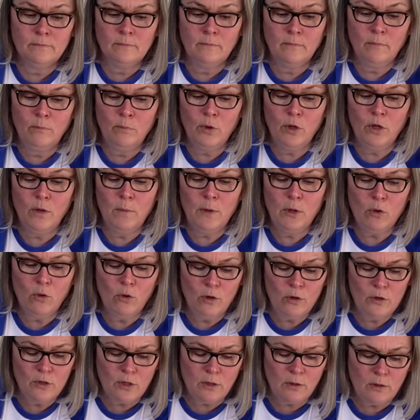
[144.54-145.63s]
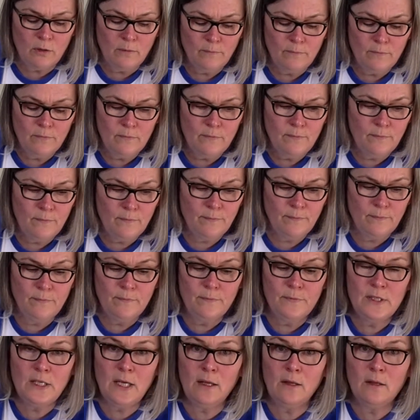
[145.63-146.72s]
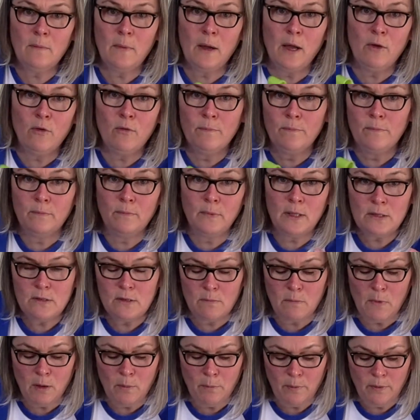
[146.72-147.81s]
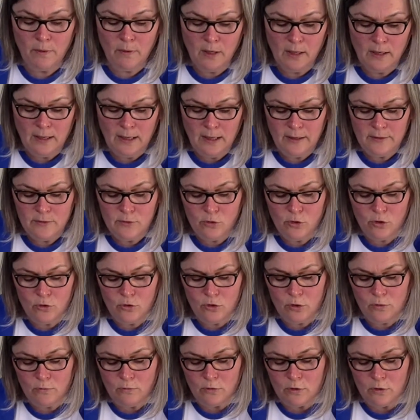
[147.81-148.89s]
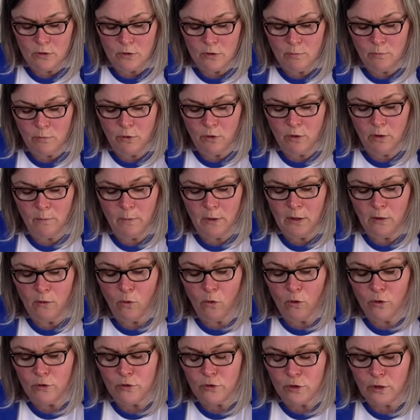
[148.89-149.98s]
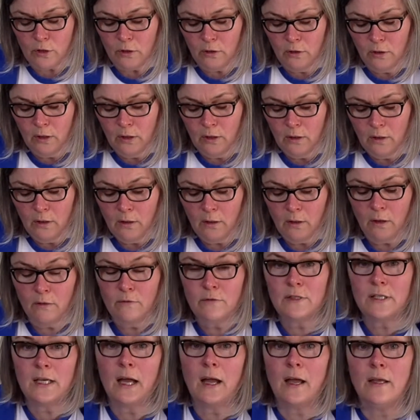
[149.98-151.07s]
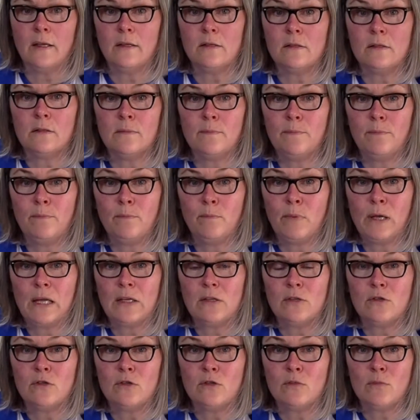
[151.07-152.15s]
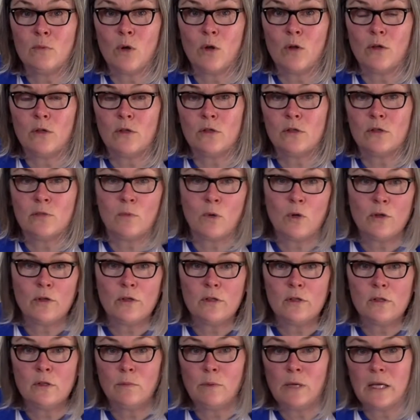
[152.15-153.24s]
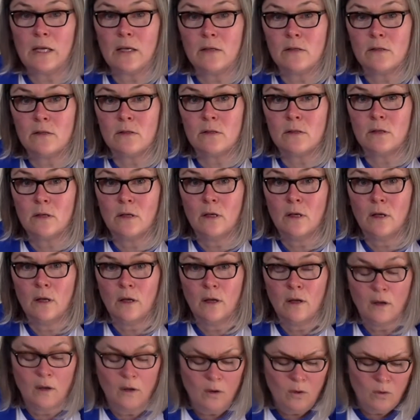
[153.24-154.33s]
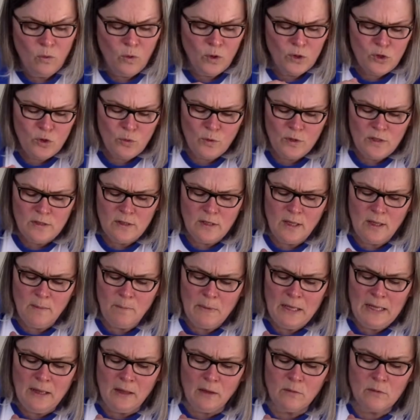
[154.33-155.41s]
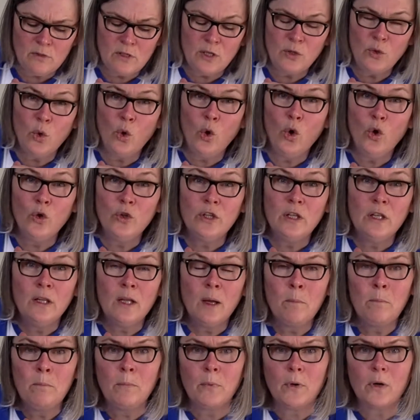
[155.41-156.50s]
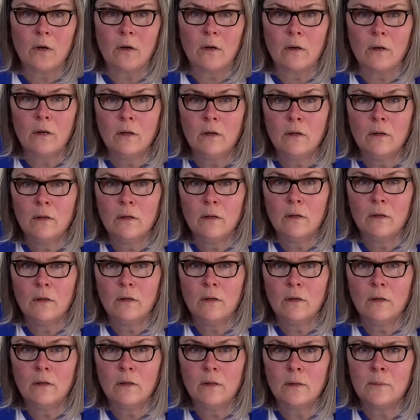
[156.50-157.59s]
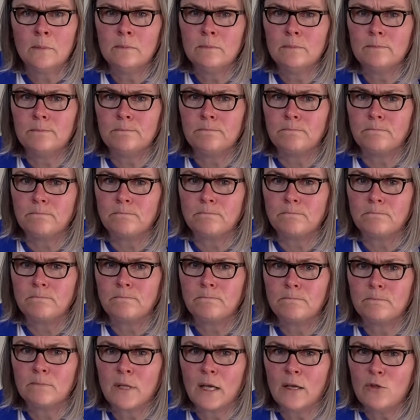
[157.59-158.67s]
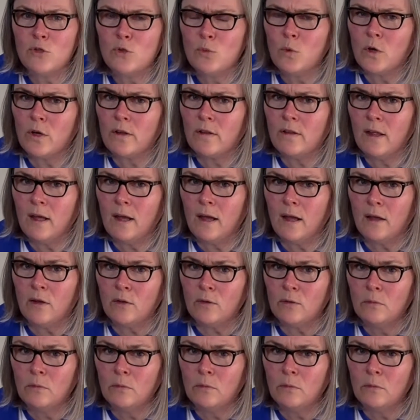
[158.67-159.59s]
put them in order, take them out, mix them up, and ask your children to put them in order of size, biggest to smallest, smallest to biggest. Which one's in the middle? It's an odd number. How do you work that out?